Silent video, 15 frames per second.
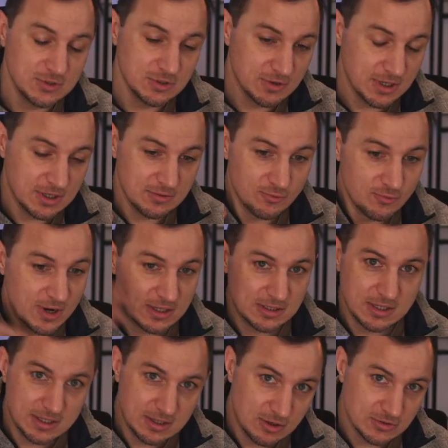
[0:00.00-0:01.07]
You can
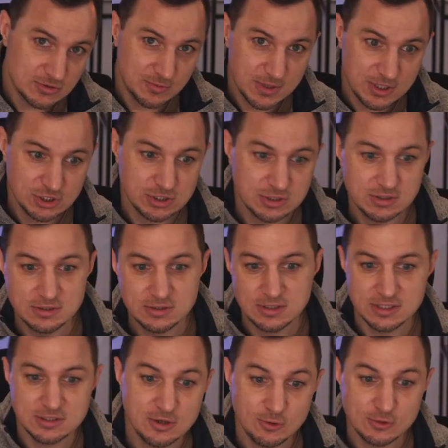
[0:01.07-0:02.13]
run an automation
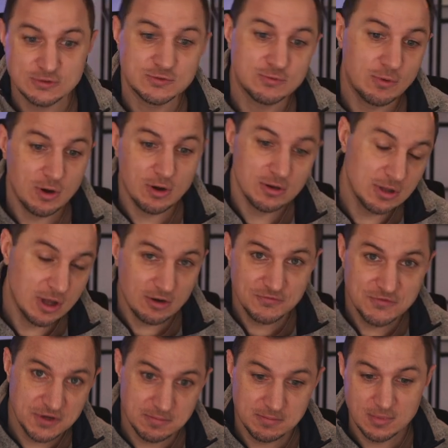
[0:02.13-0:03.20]
that goes through all
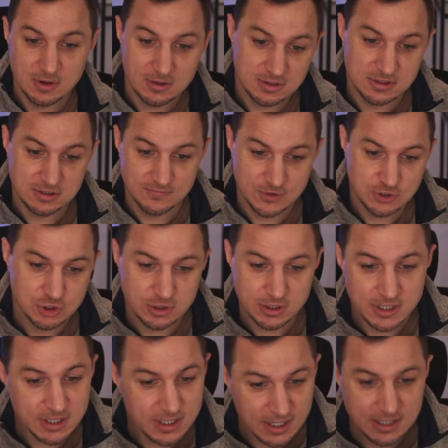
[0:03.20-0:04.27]
of them
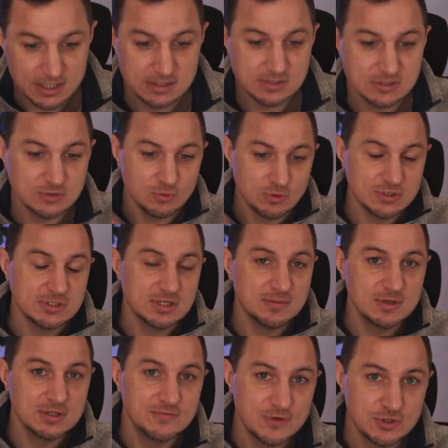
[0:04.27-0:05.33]
individually and stores
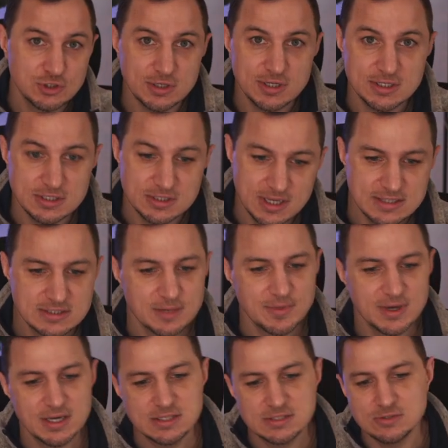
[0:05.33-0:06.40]
them individually in a
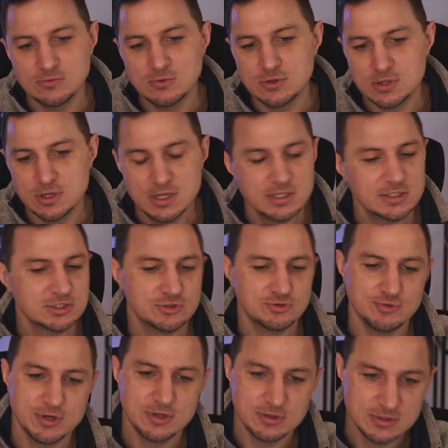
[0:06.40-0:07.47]
database or
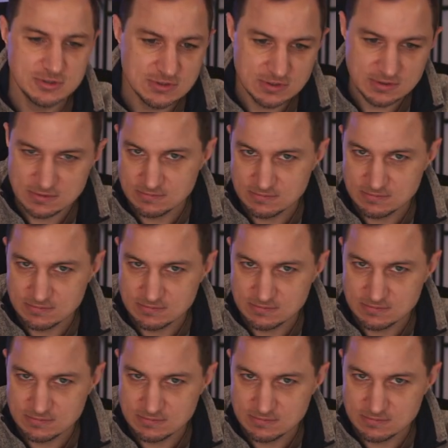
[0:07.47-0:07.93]
triggers